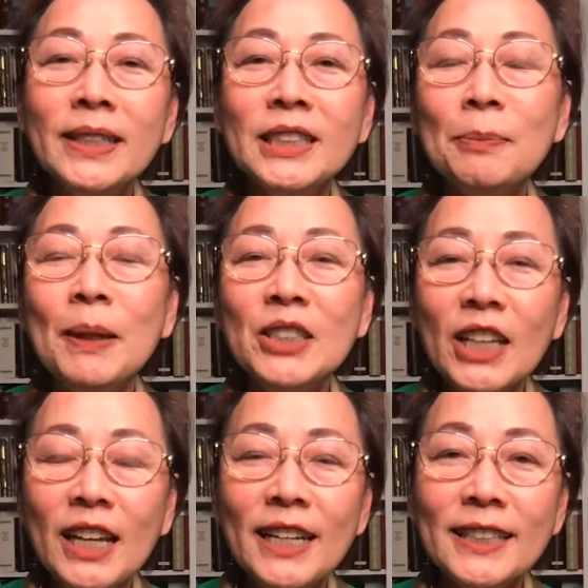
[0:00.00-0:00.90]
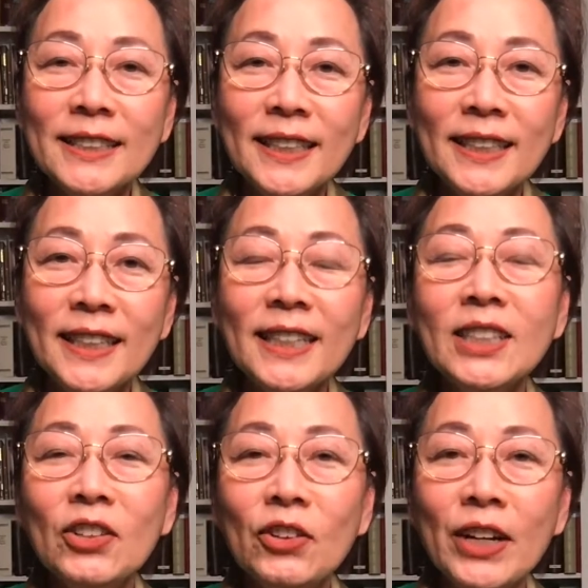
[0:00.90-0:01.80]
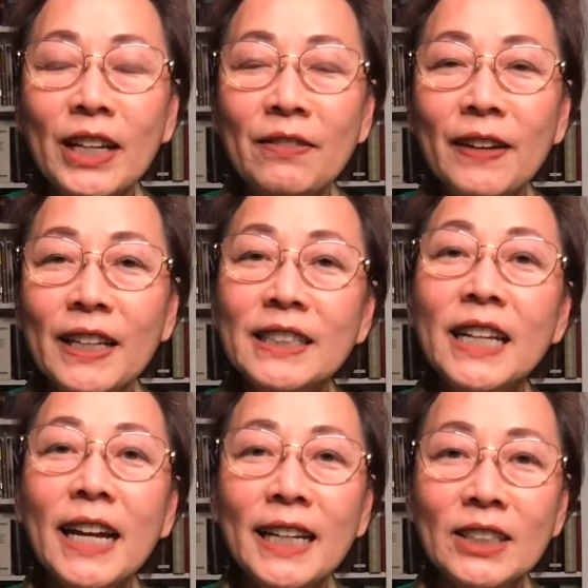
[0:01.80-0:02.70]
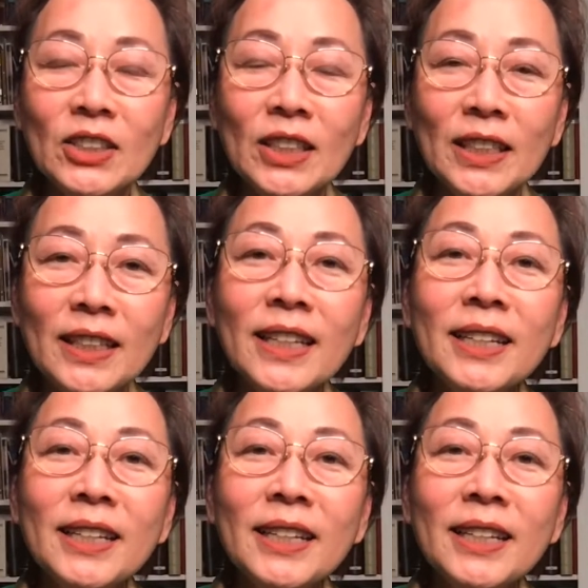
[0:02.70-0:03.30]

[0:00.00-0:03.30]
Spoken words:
specialized in integrative anti-aging,